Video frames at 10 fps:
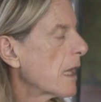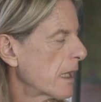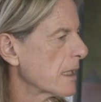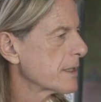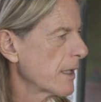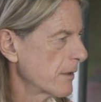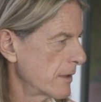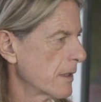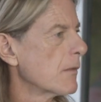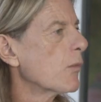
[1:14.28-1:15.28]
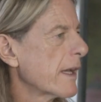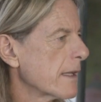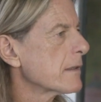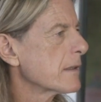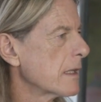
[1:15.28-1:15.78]
physical symptoms
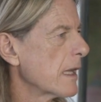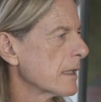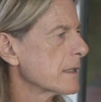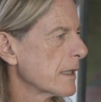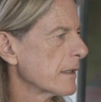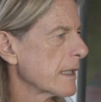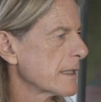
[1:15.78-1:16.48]
stem from emotional